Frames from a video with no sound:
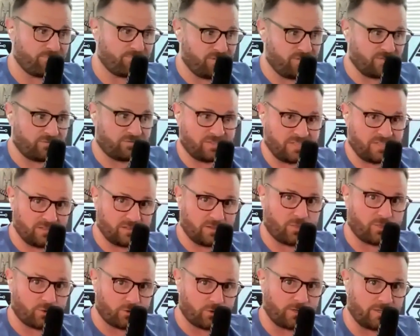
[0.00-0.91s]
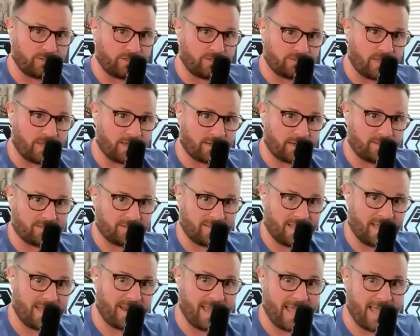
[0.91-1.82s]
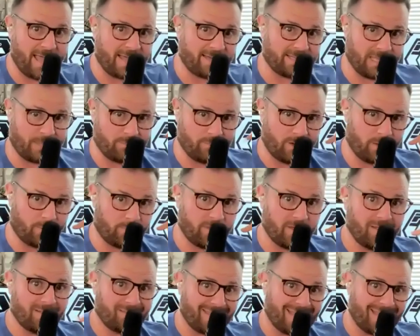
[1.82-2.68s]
15 to 30 seconds, and that ad came up.